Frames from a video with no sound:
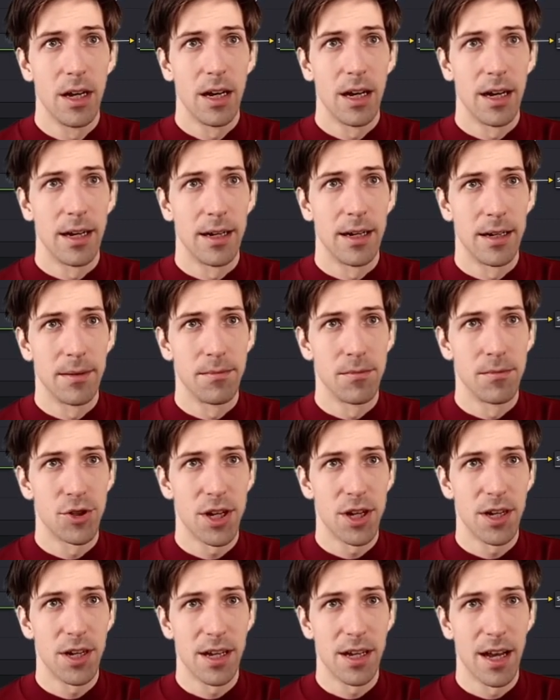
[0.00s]
um,
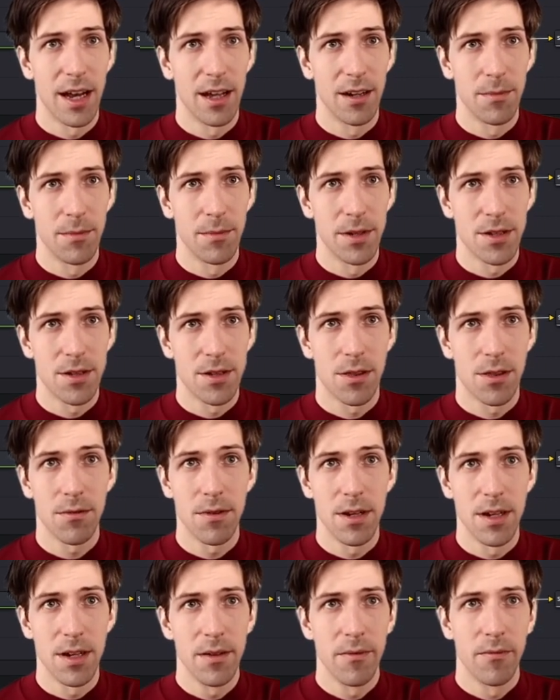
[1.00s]
shading elements
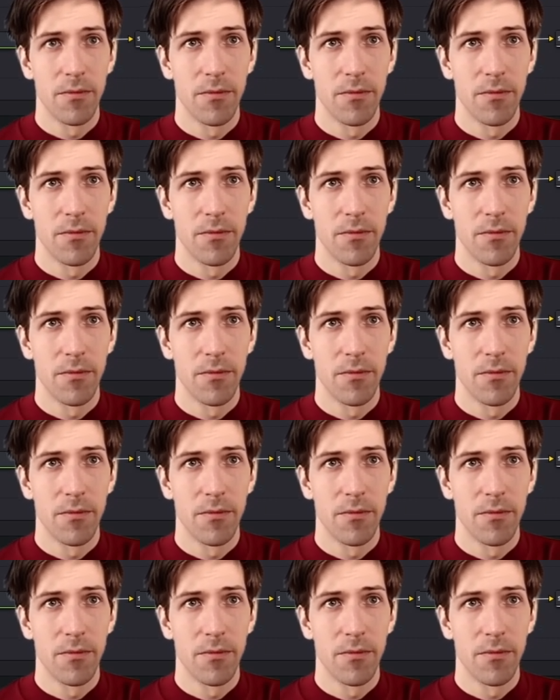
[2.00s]
3,